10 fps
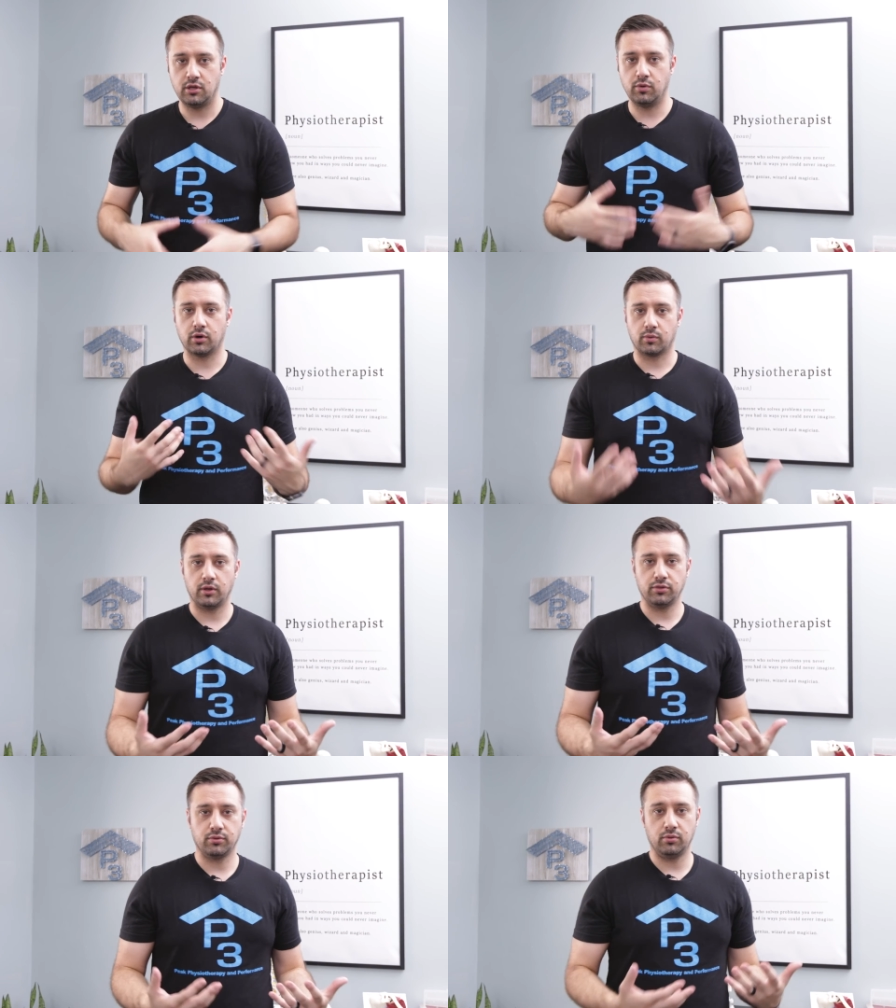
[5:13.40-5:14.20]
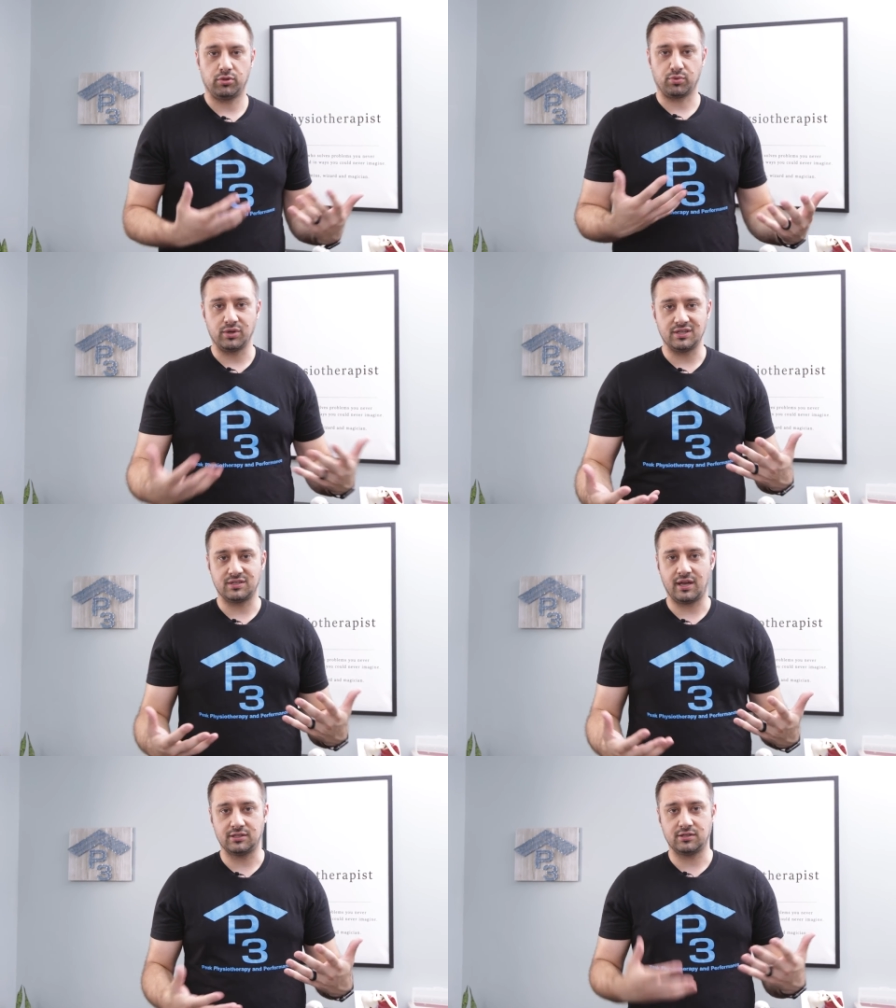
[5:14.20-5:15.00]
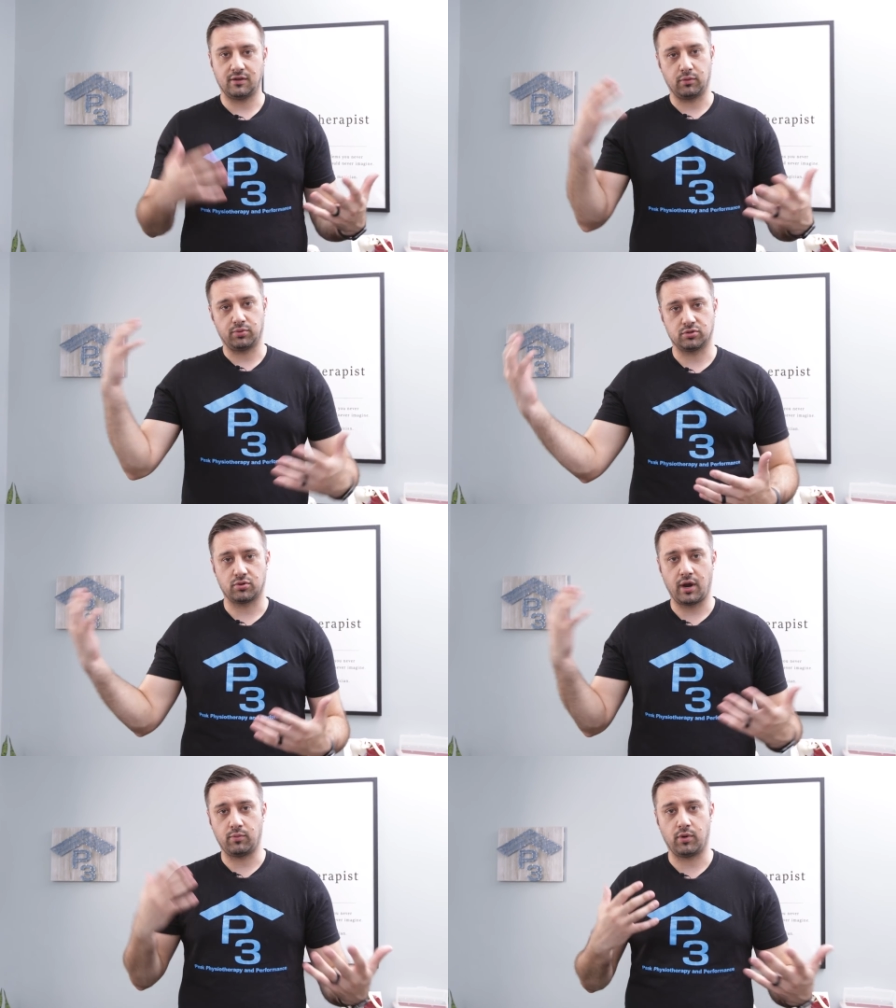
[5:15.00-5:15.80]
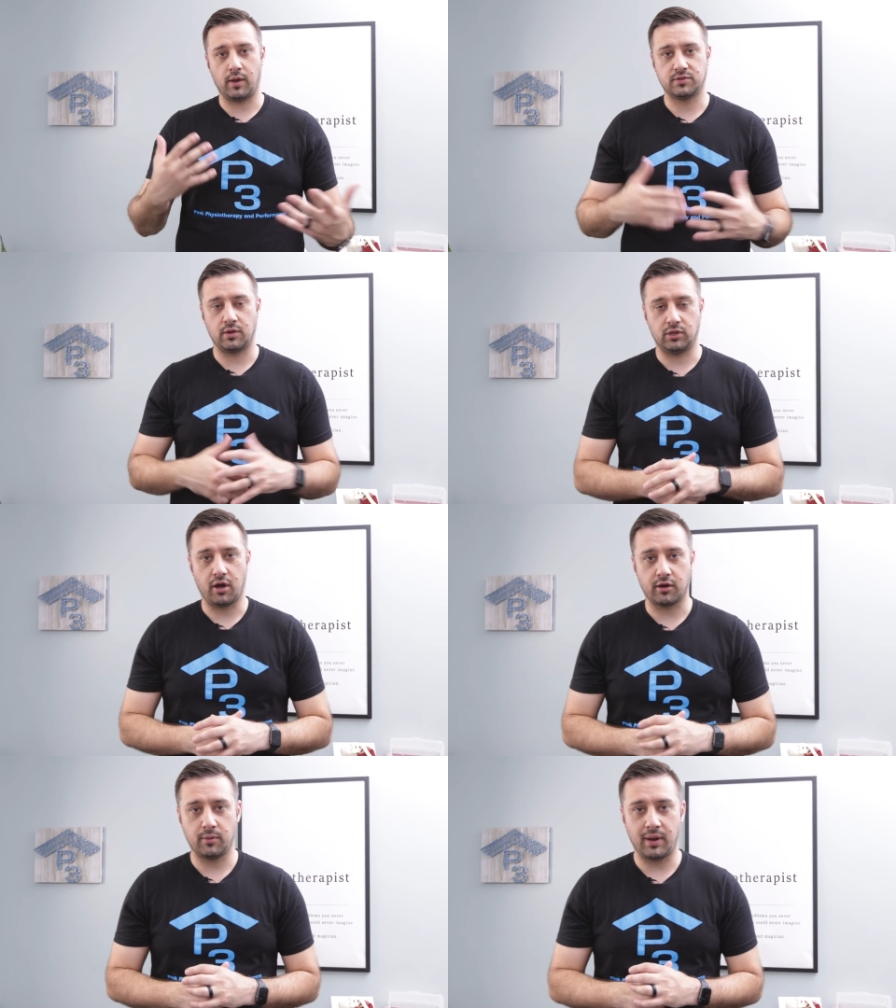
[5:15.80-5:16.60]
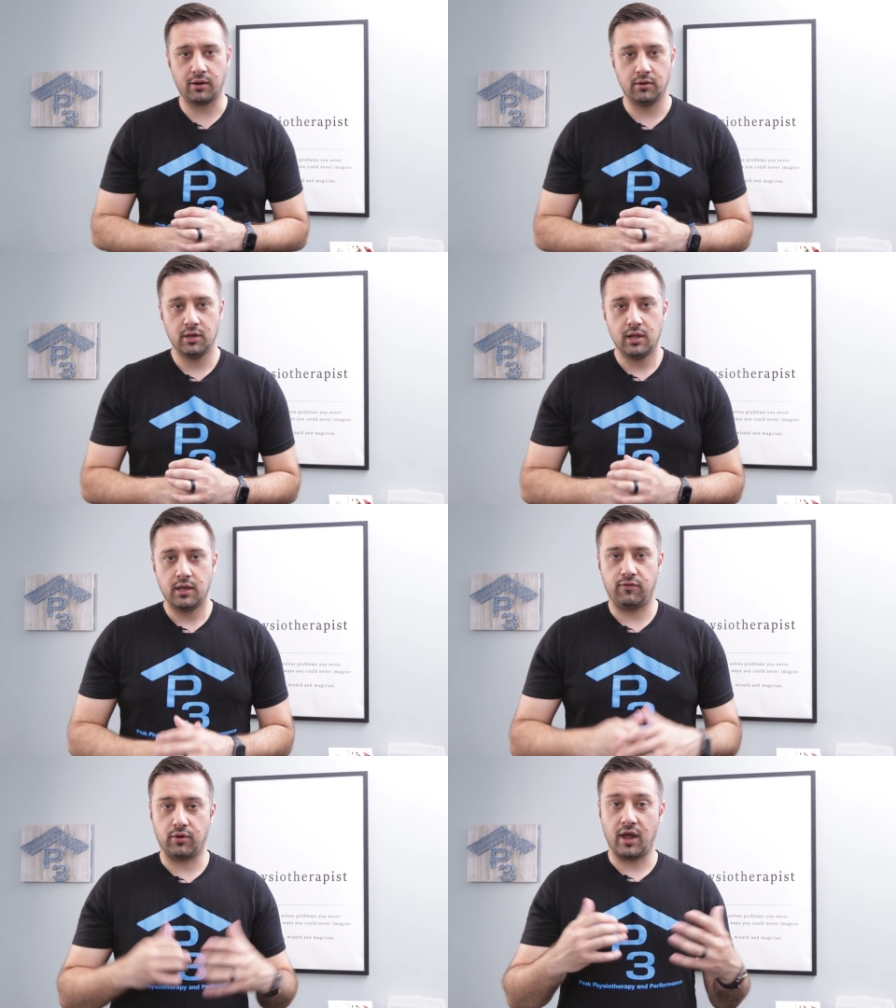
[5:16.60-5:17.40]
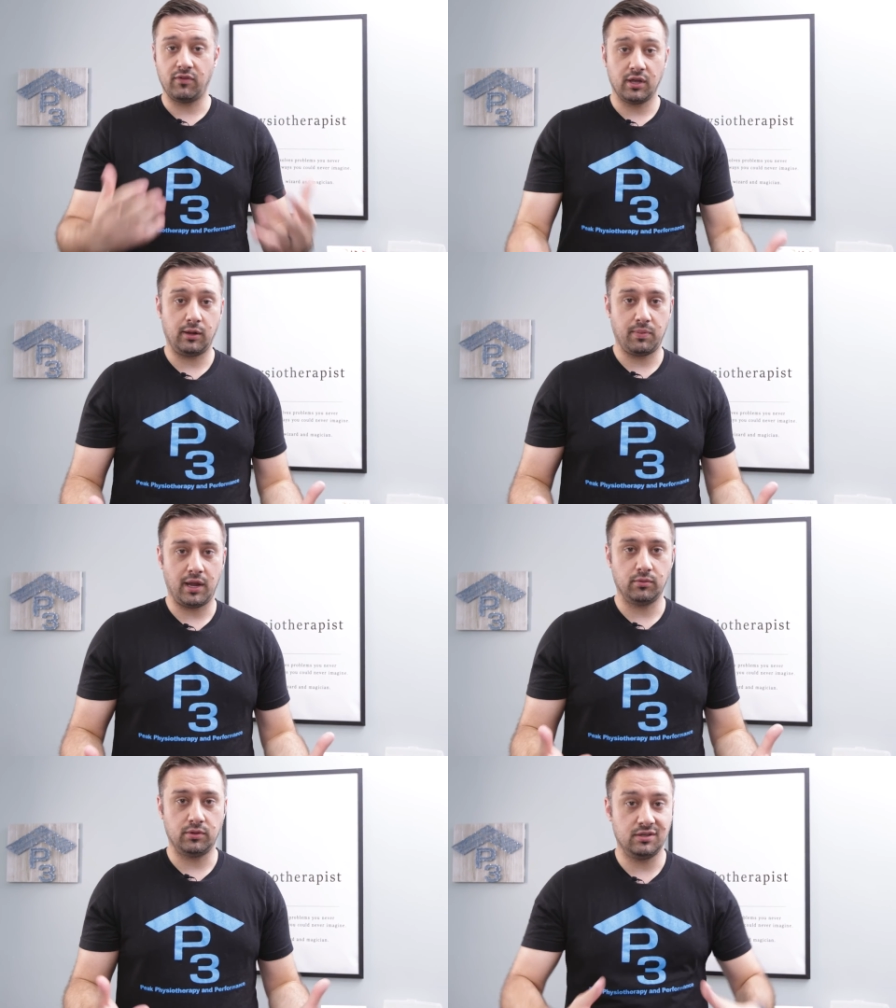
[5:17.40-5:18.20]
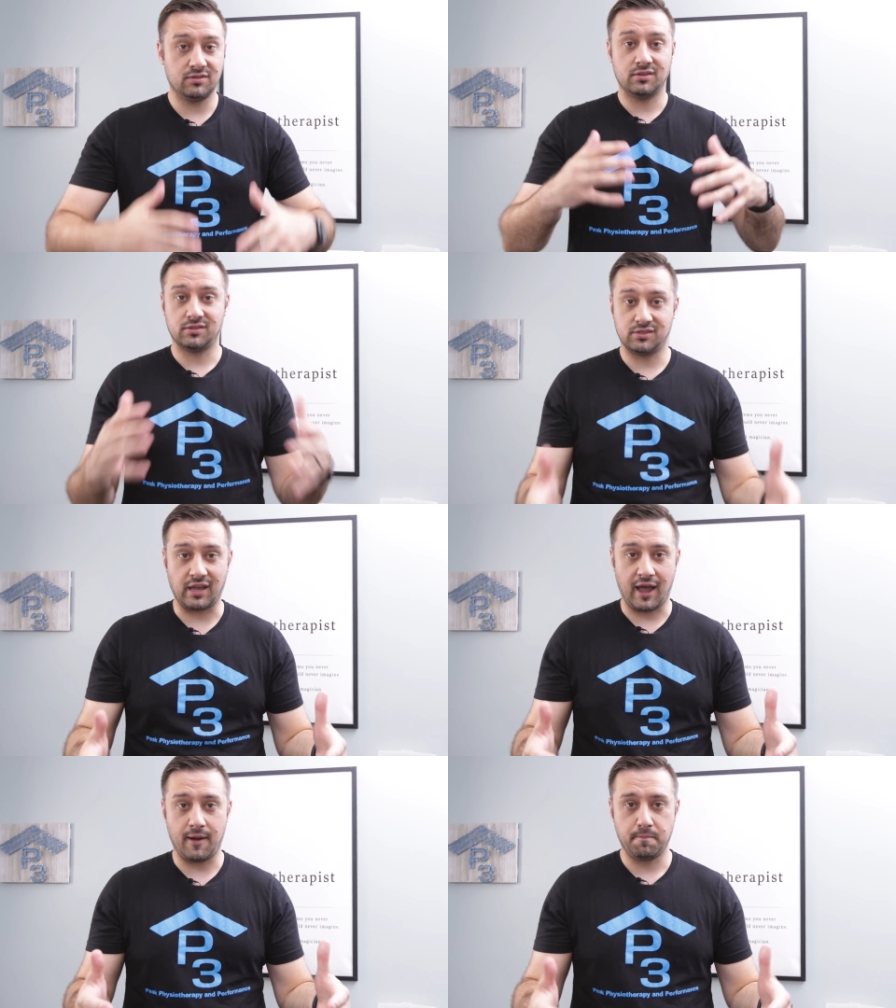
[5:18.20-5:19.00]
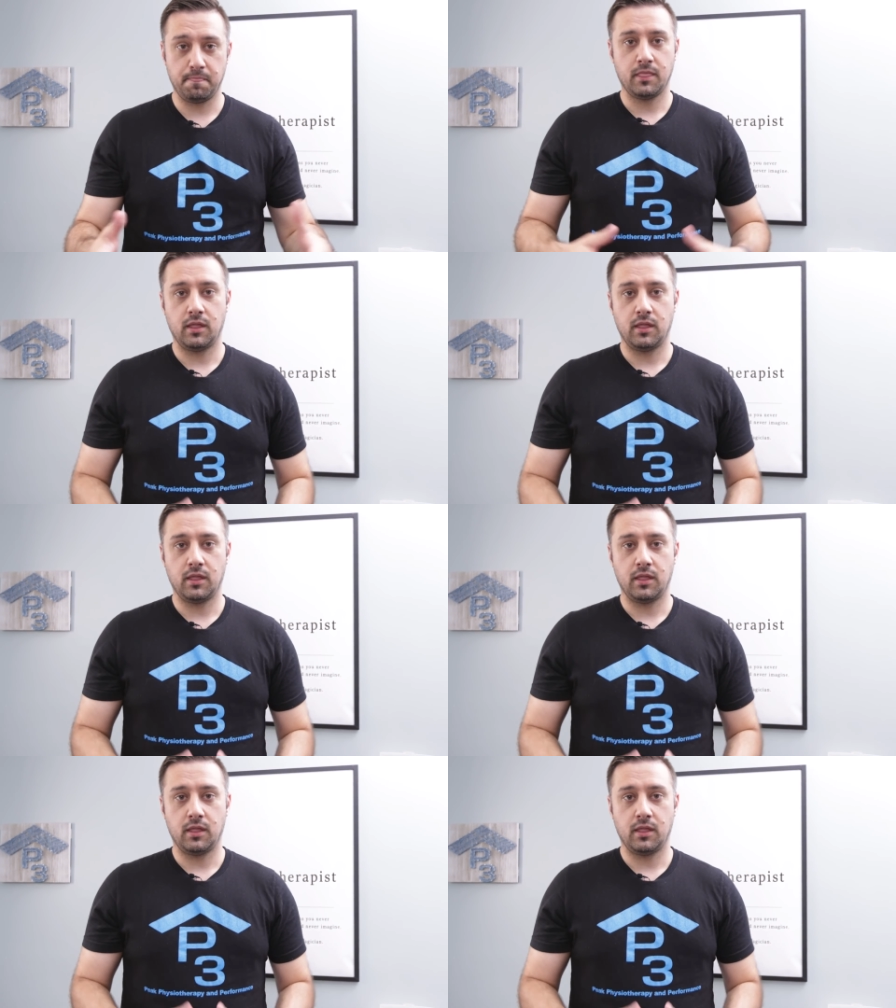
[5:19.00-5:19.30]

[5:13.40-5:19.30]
You want to run through three sets of the prescribed reps that we talked about. If you're having any pain with these, stop.